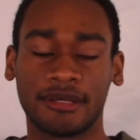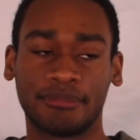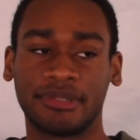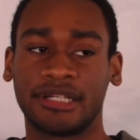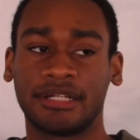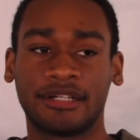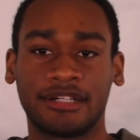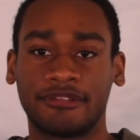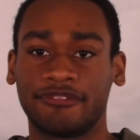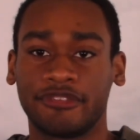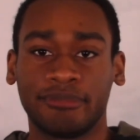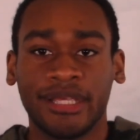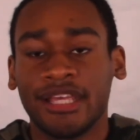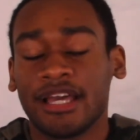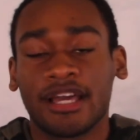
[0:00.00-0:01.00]
But for
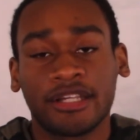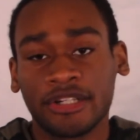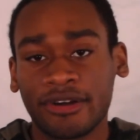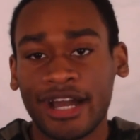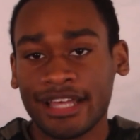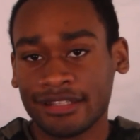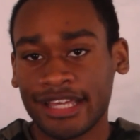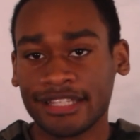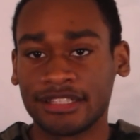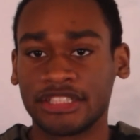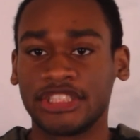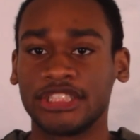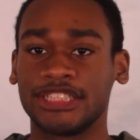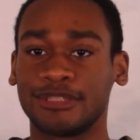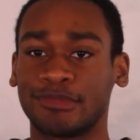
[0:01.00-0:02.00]
me, you know, I like the
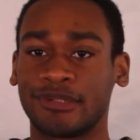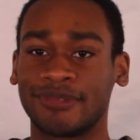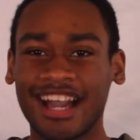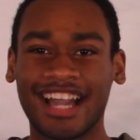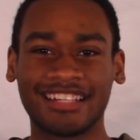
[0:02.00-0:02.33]
cheesy moments.